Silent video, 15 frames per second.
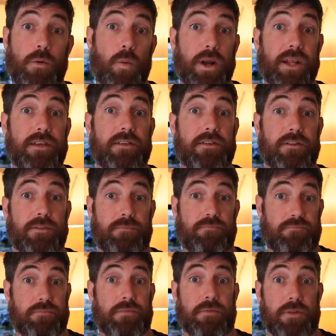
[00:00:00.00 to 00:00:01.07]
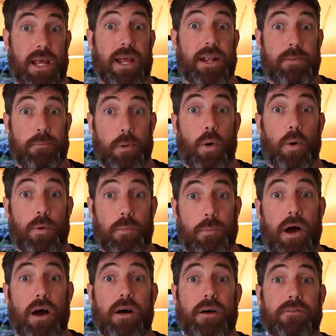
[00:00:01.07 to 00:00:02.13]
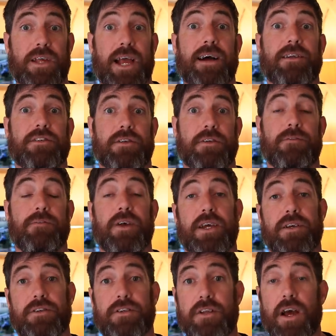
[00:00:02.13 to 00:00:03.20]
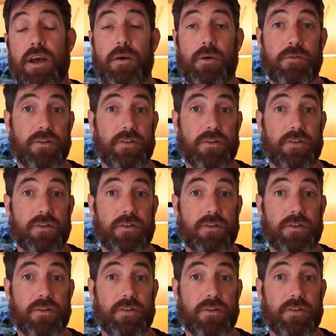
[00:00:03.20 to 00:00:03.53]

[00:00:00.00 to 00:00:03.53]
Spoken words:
when it's an important part of catching a fish. You know,